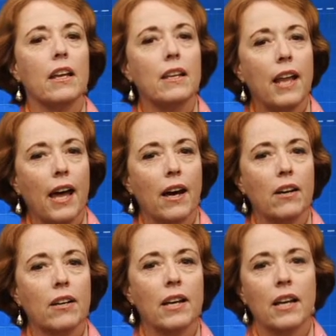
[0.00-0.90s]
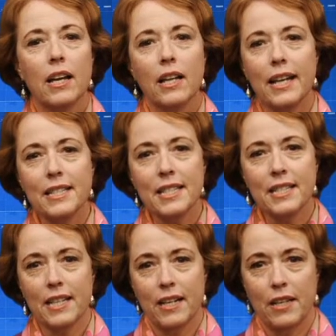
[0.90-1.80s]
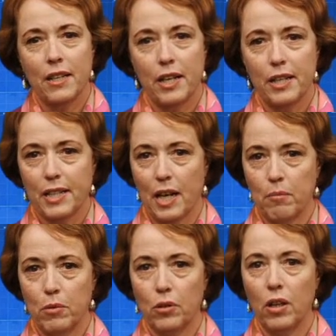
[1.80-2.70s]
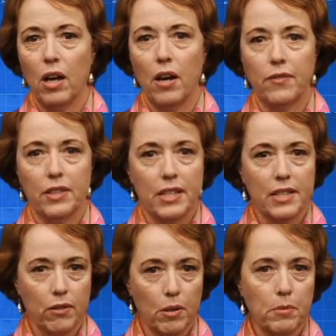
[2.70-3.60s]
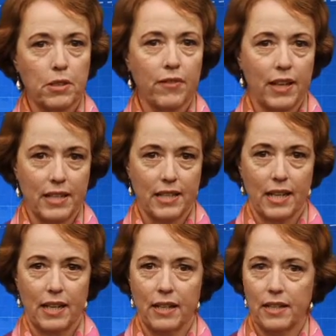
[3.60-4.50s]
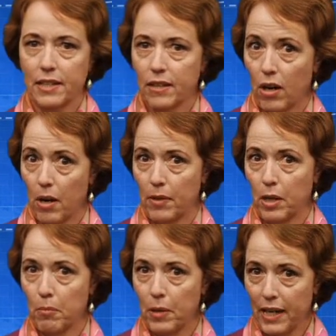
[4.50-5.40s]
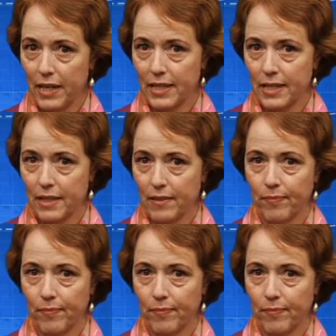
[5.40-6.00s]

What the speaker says: Now, let's study the example of a descriptive essay describing a place.